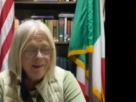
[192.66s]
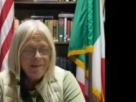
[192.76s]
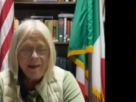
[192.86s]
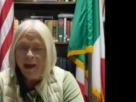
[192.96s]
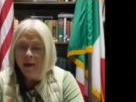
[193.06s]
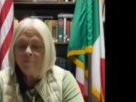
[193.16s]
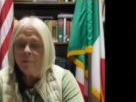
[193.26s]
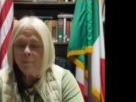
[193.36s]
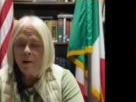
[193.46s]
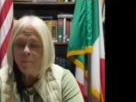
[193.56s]
like half
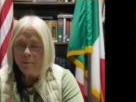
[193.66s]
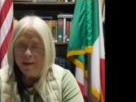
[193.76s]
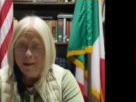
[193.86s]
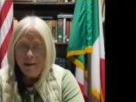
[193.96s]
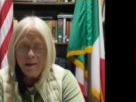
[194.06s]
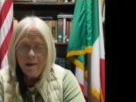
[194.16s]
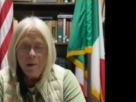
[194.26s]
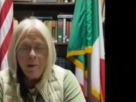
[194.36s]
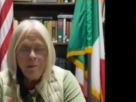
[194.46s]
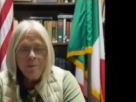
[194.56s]
the property,
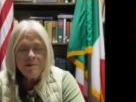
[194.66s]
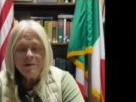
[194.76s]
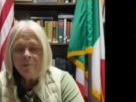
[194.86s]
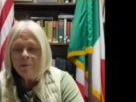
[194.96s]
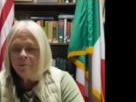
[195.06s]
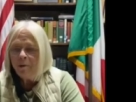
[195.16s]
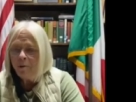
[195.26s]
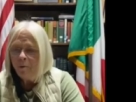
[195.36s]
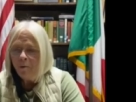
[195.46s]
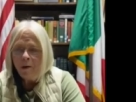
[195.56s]
where she would
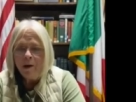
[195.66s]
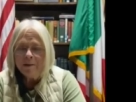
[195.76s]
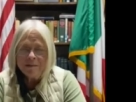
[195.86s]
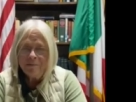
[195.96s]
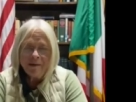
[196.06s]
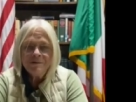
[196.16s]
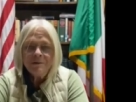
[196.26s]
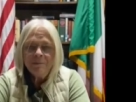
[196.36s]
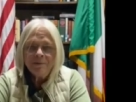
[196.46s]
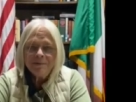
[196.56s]
grow all kinds of
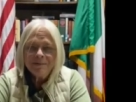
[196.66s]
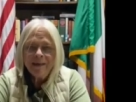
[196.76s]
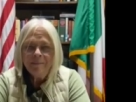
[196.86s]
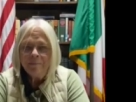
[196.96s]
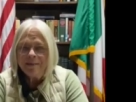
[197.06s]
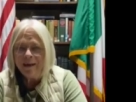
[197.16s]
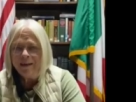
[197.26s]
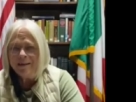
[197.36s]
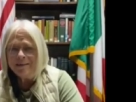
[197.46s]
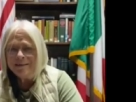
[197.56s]
vegetables,
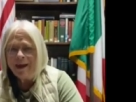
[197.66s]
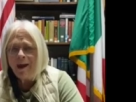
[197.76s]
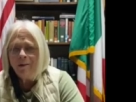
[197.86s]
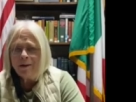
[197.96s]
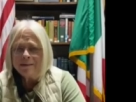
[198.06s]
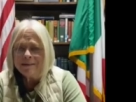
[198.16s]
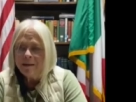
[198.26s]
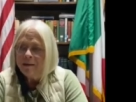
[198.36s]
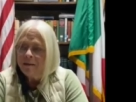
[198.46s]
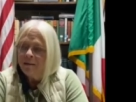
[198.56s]
potatoes, carrots,
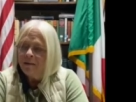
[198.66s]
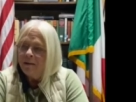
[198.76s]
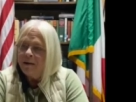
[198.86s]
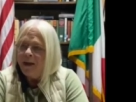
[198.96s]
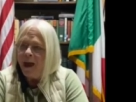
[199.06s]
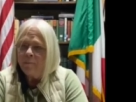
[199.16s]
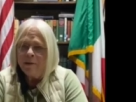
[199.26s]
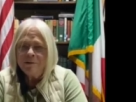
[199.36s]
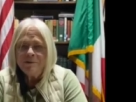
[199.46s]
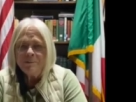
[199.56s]

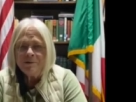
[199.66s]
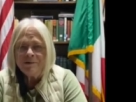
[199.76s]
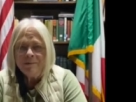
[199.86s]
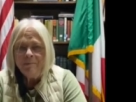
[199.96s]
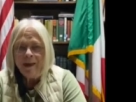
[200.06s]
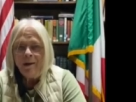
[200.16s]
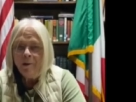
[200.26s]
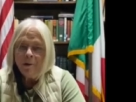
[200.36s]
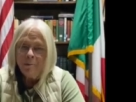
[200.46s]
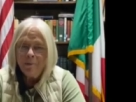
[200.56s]
cabbage, which she'd make
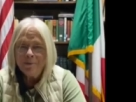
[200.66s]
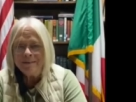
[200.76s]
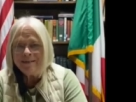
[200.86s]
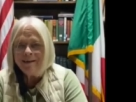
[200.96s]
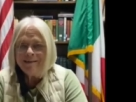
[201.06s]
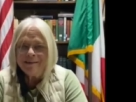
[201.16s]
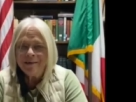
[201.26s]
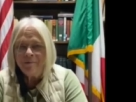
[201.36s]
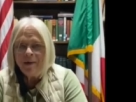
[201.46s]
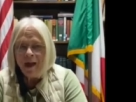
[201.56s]
her kapusta and
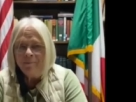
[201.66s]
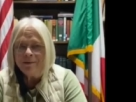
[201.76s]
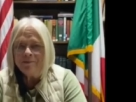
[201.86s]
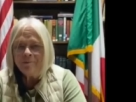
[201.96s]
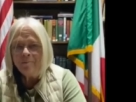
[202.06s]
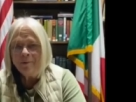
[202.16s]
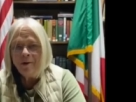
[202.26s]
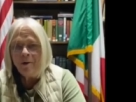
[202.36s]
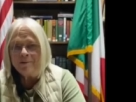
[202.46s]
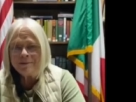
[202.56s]
stuffed cabbage from, and
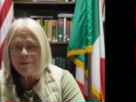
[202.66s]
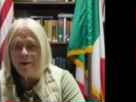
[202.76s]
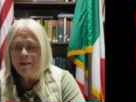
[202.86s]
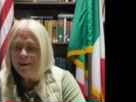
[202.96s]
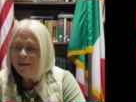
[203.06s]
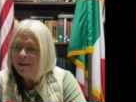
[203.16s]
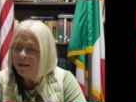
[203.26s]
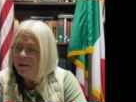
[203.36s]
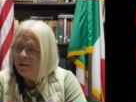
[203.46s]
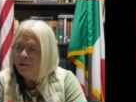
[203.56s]
coleslaw,
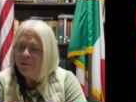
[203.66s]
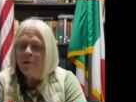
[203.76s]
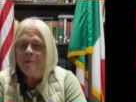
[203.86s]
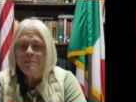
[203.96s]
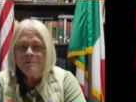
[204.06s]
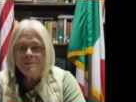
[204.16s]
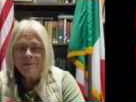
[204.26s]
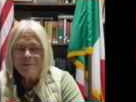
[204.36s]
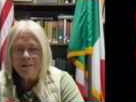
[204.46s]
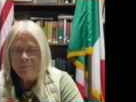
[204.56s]
cucumbers, where
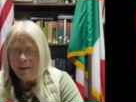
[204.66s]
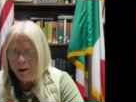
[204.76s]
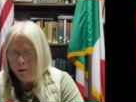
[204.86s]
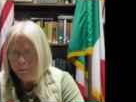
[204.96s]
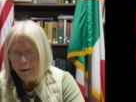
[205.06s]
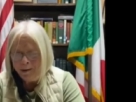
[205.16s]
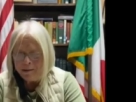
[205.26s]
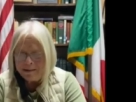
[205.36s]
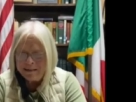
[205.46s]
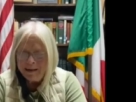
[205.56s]
she'd make her
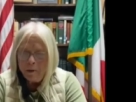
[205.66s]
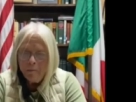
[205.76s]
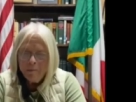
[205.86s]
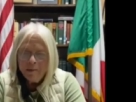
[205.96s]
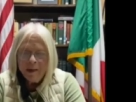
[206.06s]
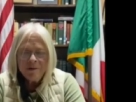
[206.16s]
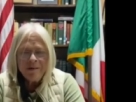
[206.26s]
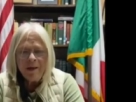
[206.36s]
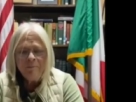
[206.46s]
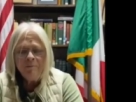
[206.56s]
pickles, and she'd
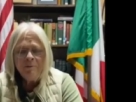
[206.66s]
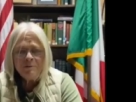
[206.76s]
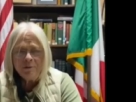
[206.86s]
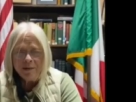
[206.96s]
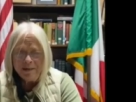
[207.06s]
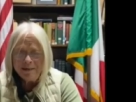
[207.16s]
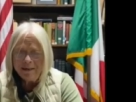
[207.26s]
have fruit trees,